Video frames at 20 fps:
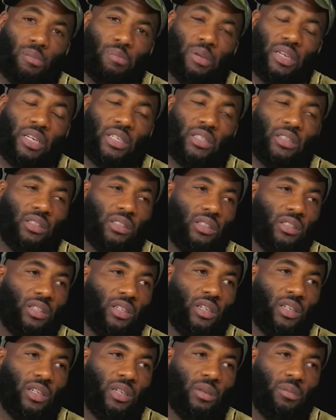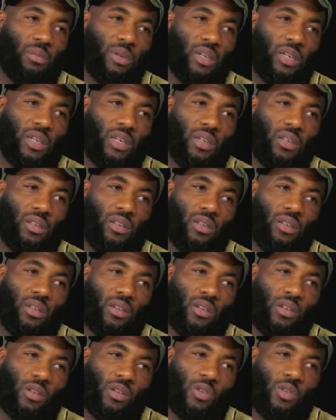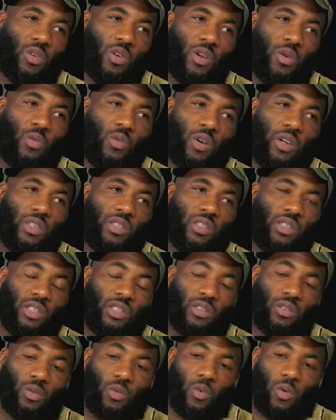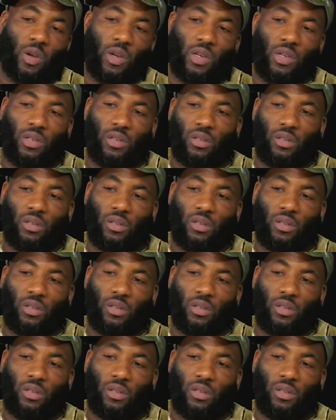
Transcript: a business thing, but, you know, it wasn't just the way...